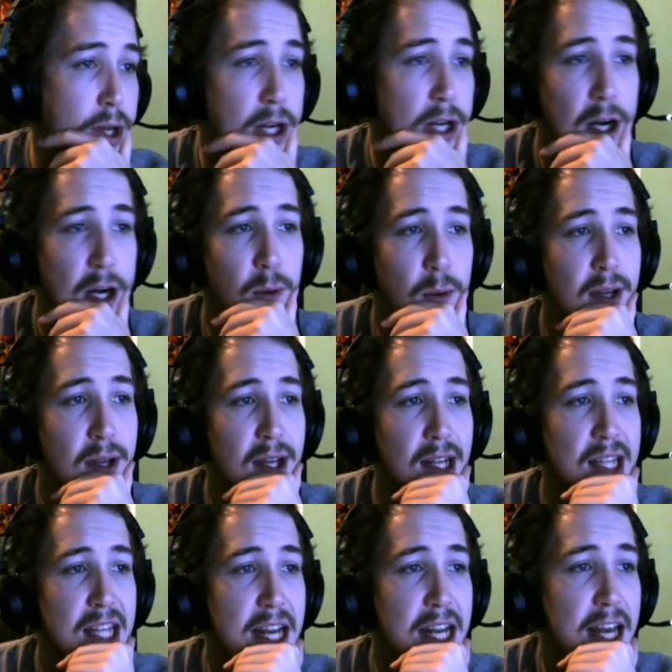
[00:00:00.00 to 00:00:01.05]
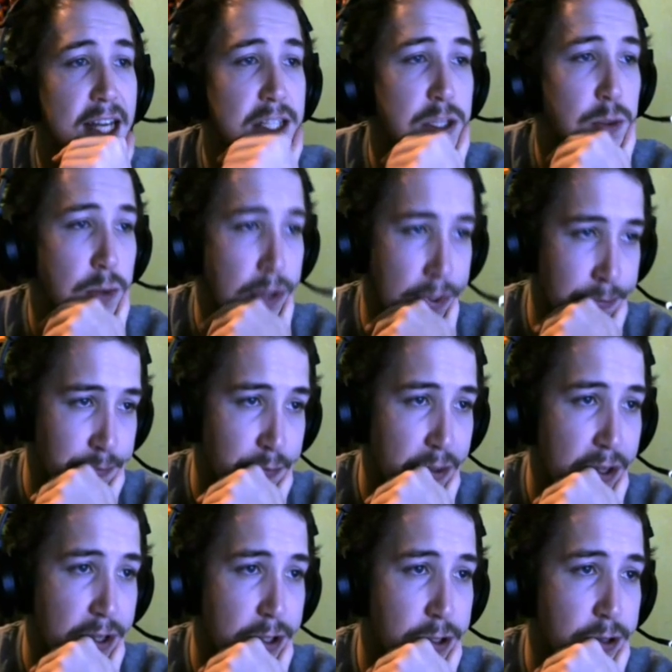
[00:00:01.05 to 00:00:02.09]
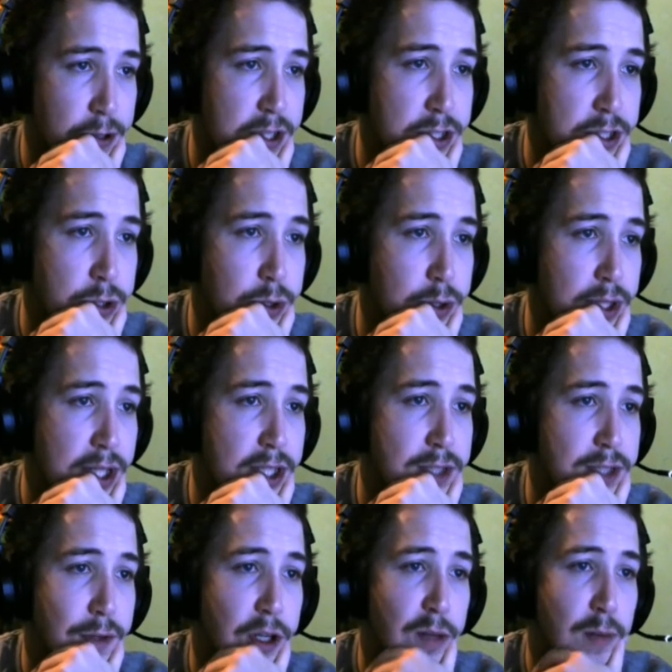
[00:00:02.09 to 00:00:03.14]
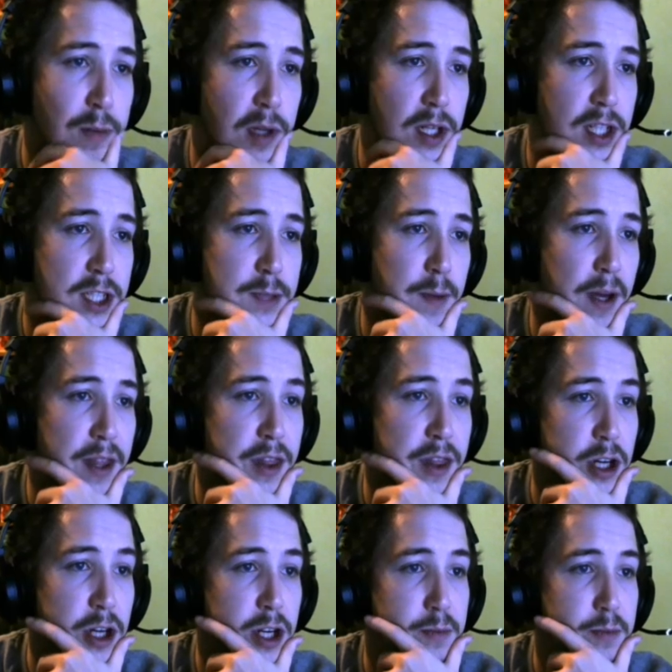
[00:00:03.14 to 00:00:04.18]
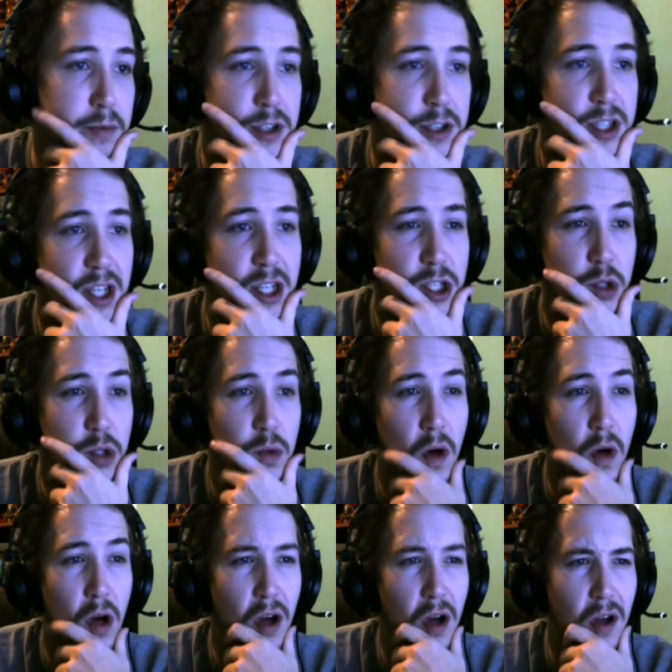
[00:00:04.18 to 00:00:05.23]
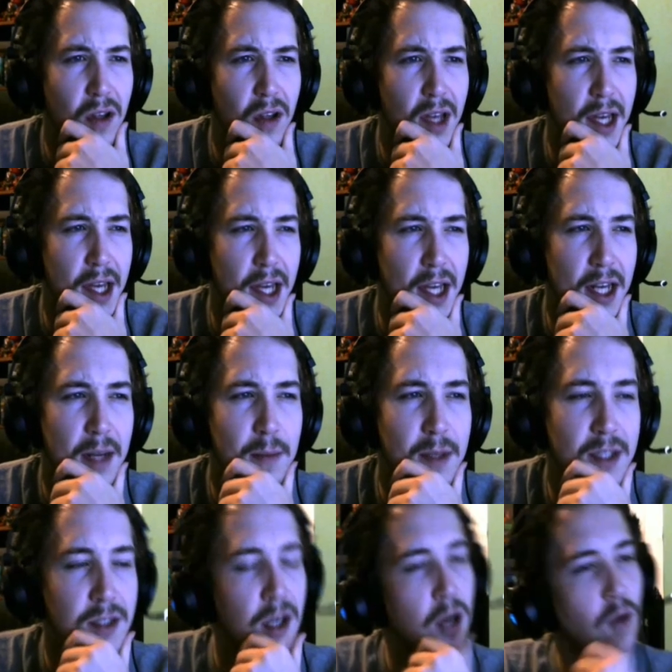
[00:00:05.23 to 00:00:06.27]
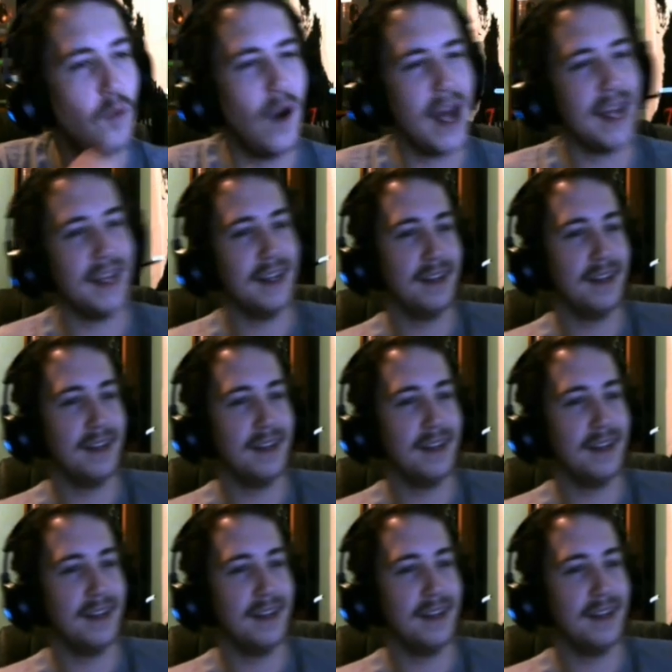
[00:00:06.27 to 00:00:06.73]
right, we got the next one. Increase cooldowns of all abilities by 30% to all enemies. What?